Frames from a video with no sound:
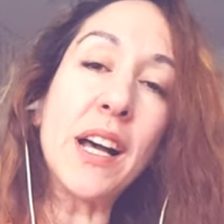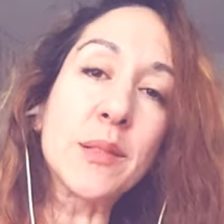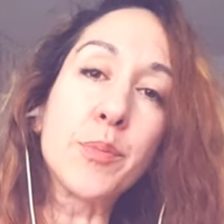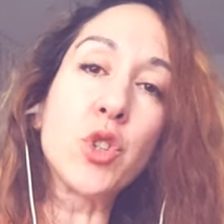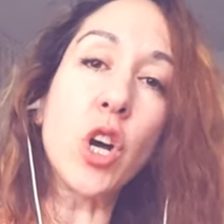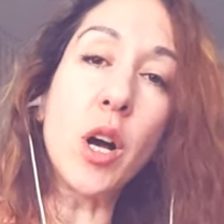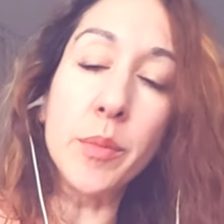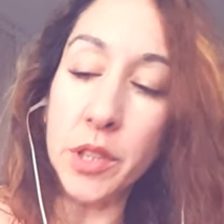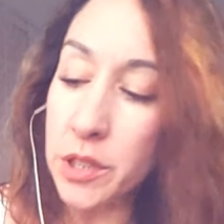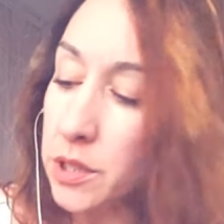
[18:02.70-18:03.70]
as
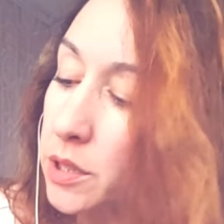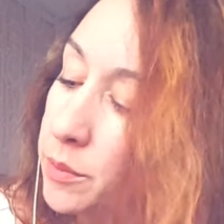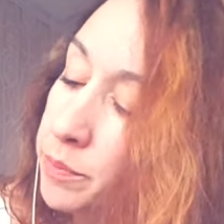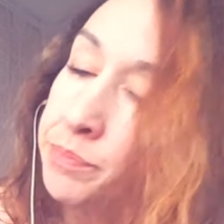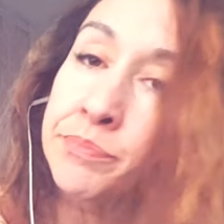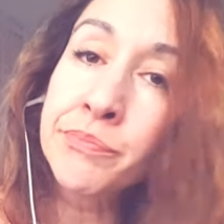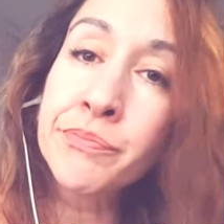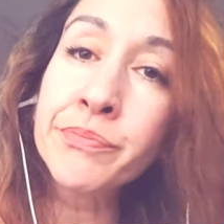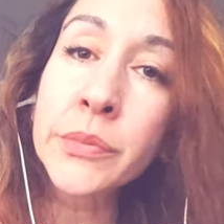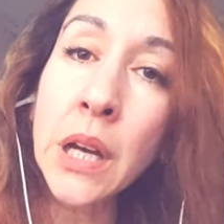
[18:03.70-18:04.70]
pyjamas,
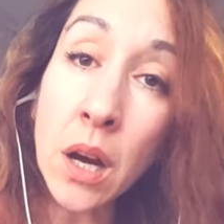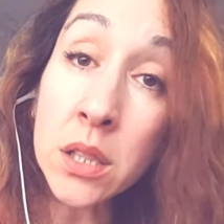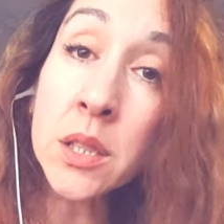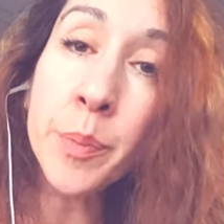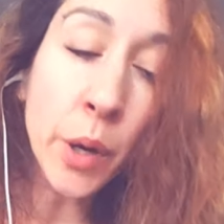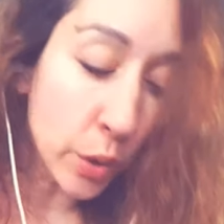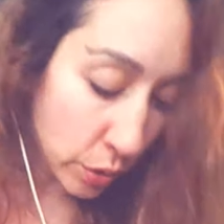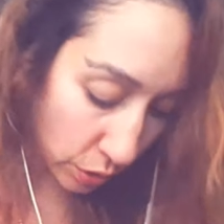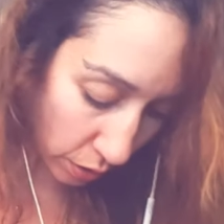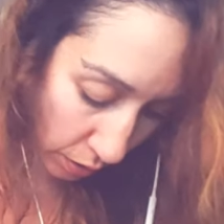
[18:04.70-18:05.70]
I
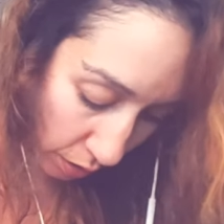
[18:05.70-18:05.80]
suppose.